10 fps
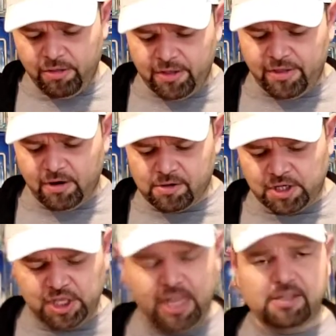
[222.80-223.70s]
that there is a
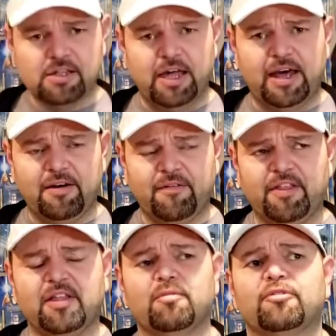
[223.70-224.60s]
chance out of, I
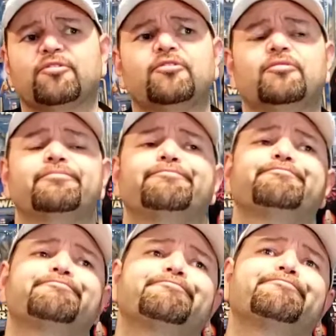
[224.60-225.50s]
think there was
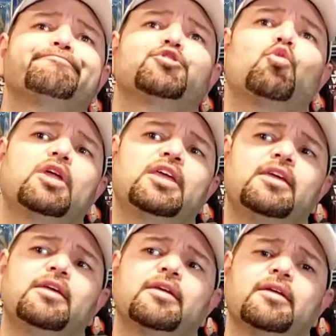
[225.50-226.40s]

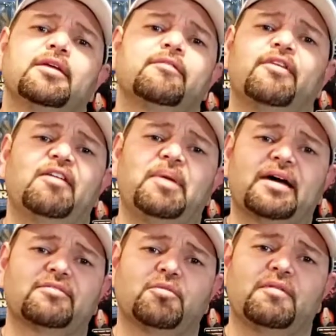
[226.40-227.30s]
twenty-five
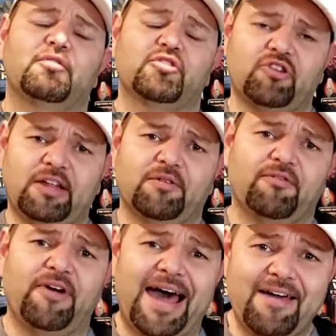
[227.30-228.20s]
boxes or whatever, there's a chance for
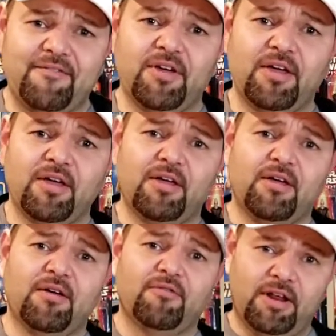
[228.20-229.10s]
five
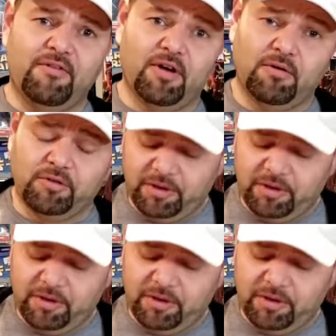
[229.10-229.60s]
Freddy Funkos